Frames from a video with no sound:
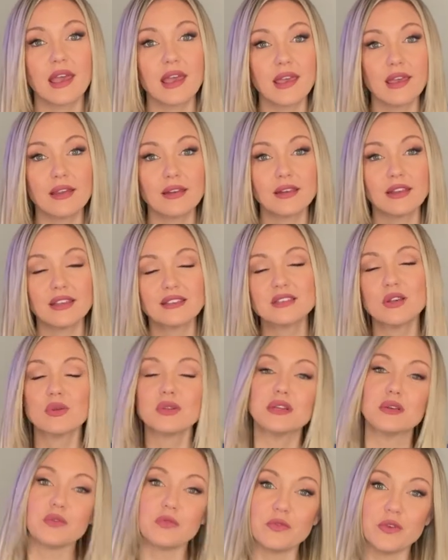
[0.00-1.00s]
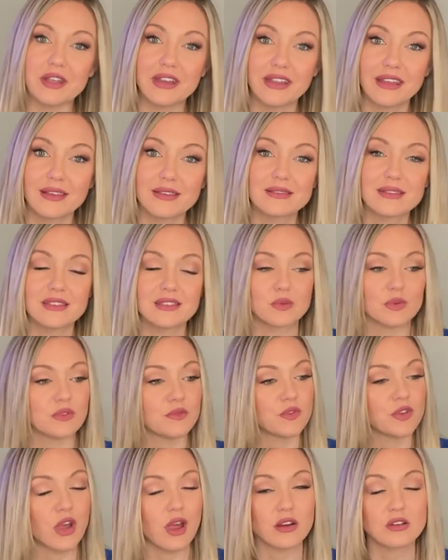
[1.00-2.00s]
and it's only fitting, since
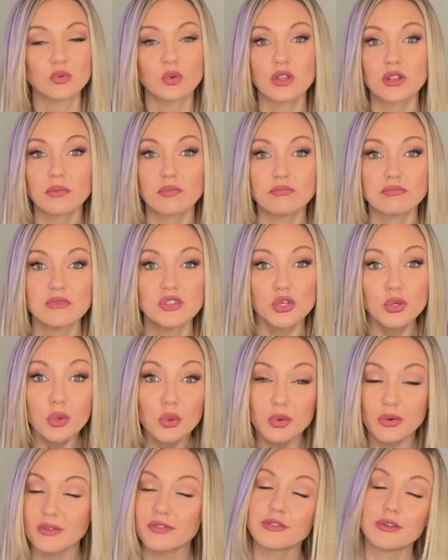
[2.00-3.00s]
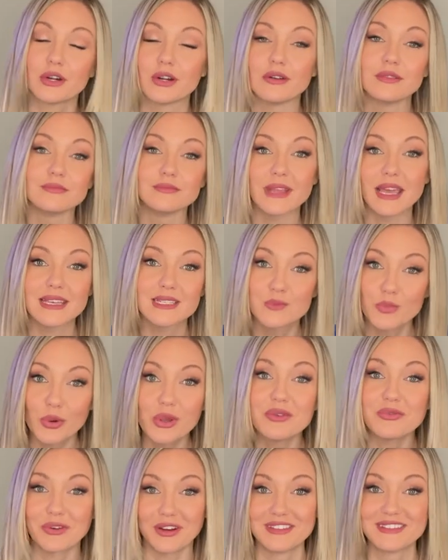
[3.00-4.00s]
we've talked with two of her
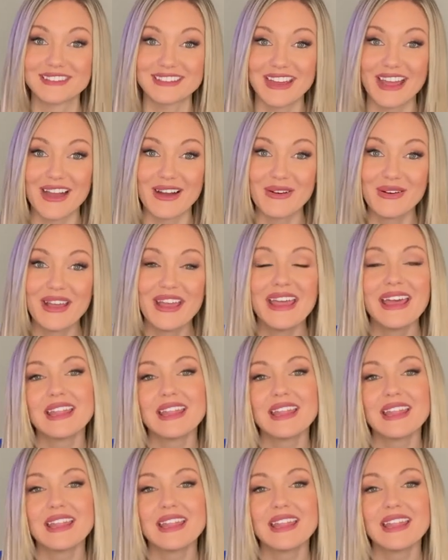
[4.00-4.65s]
ex-boyfriends now,